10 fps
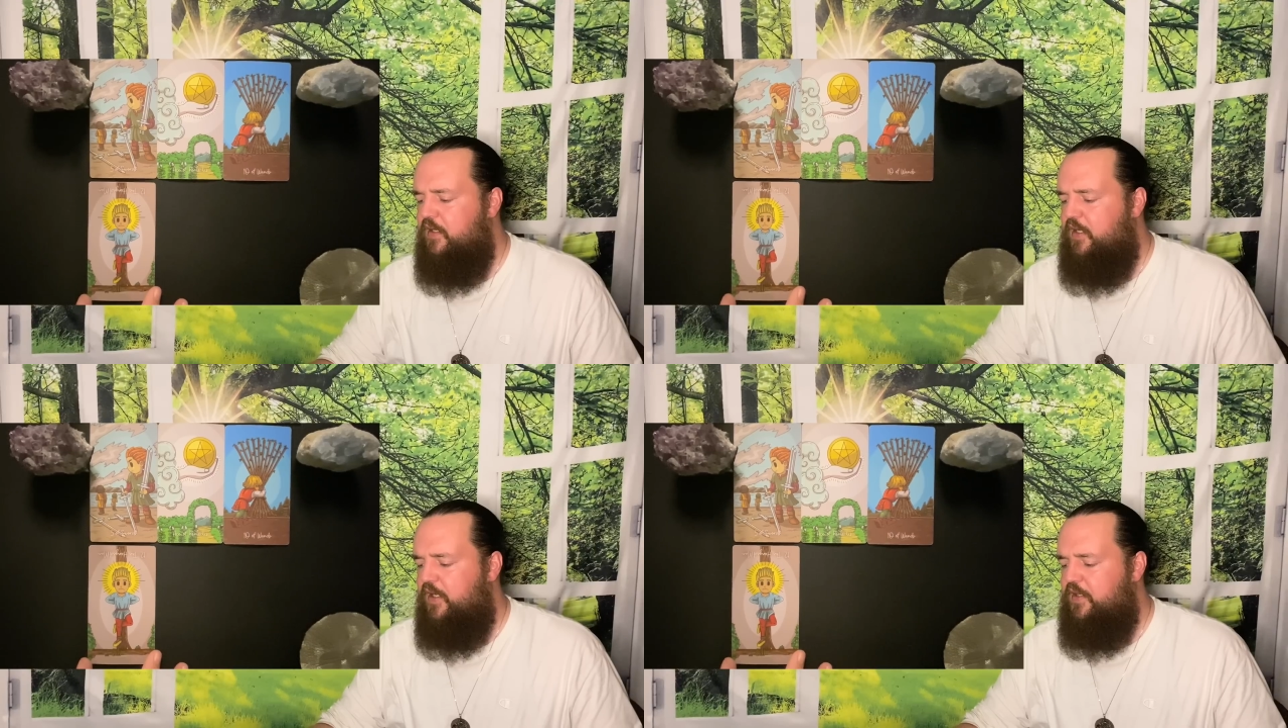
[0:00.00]

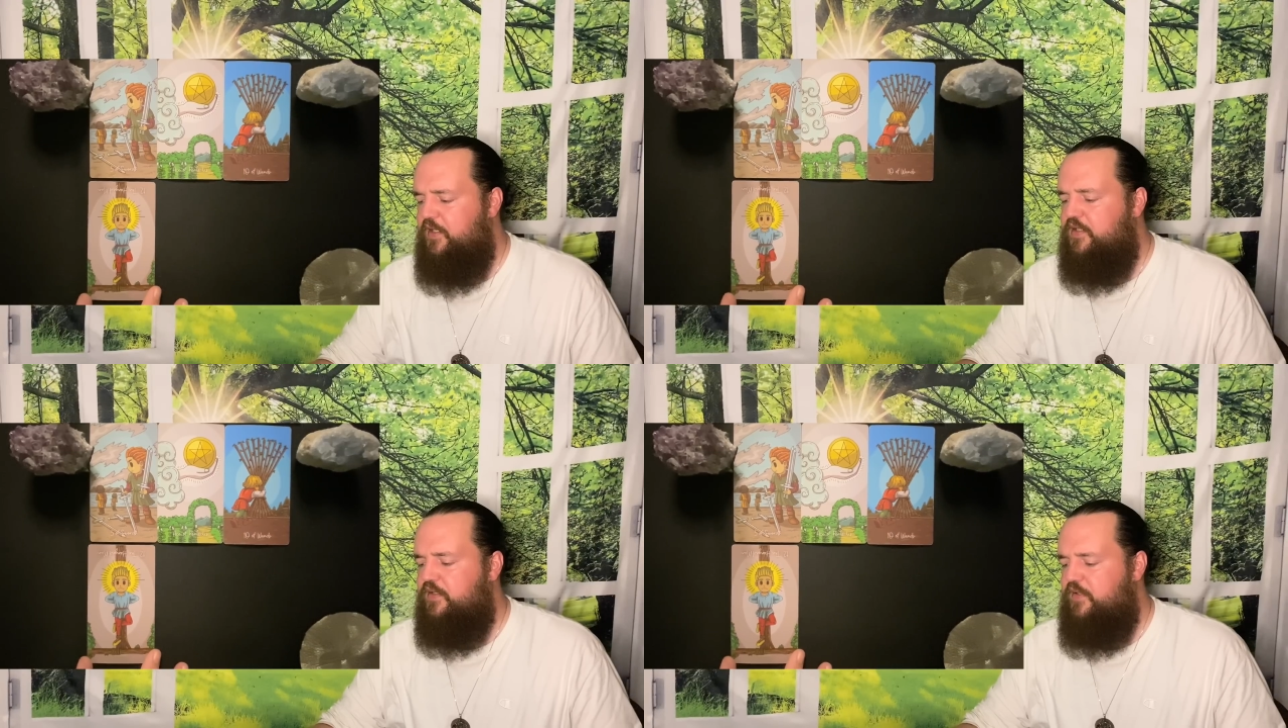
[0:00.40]
Okay,
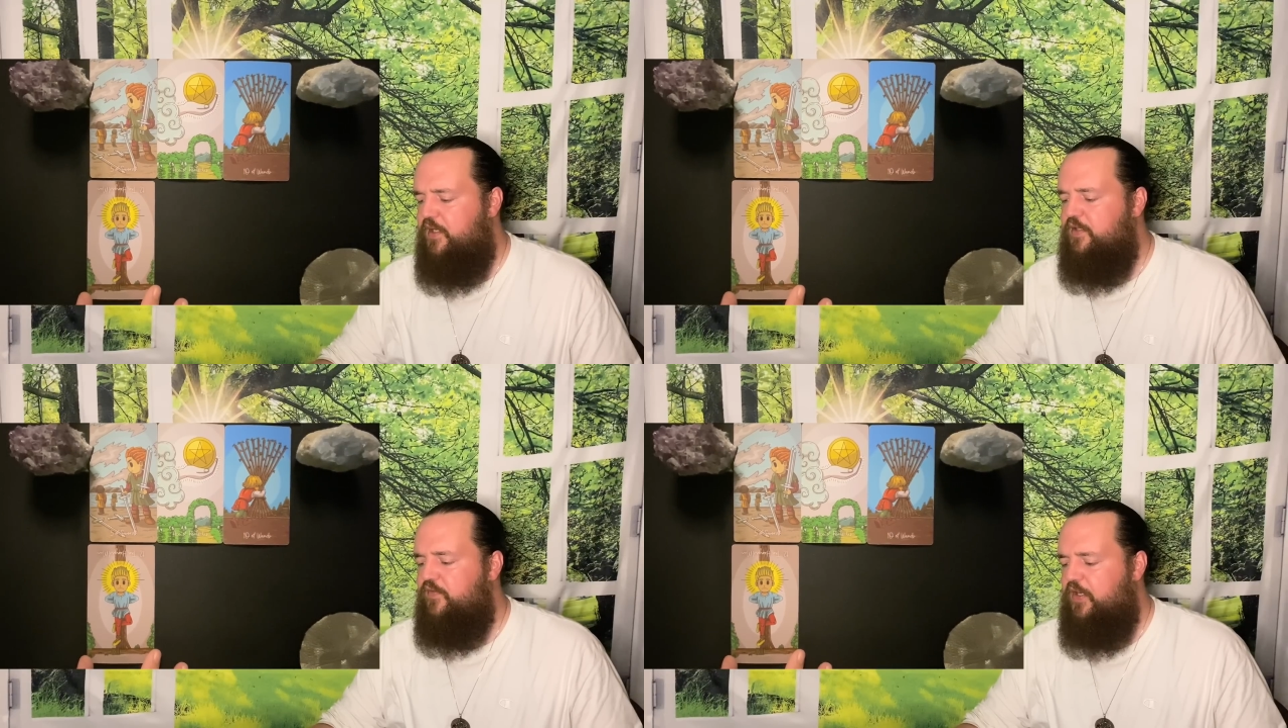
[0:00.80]
this
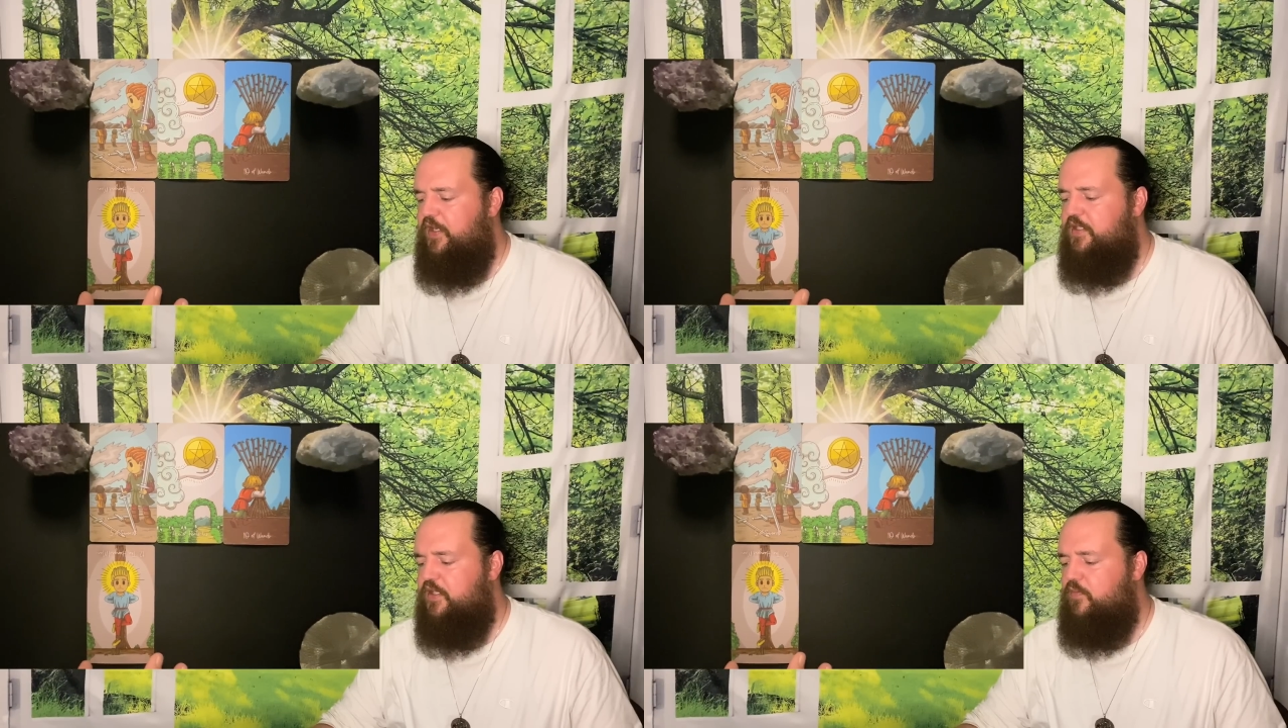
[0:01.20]
does feel
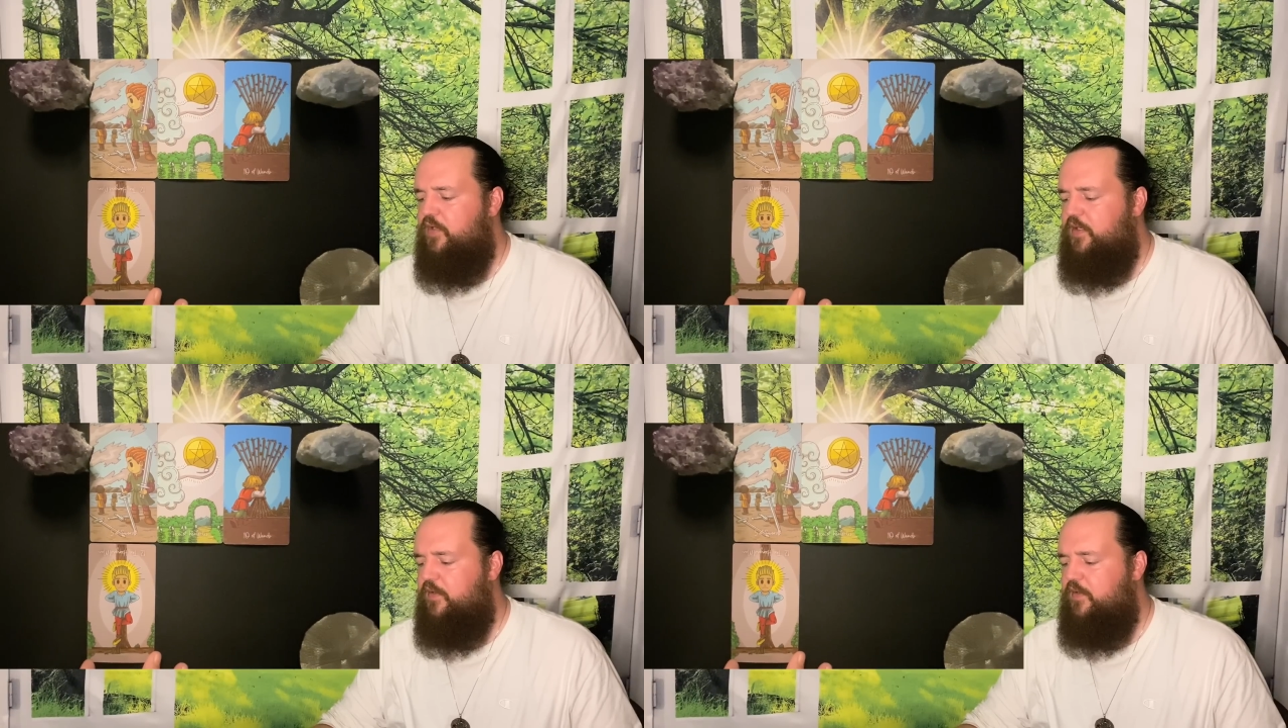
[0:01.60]
like someone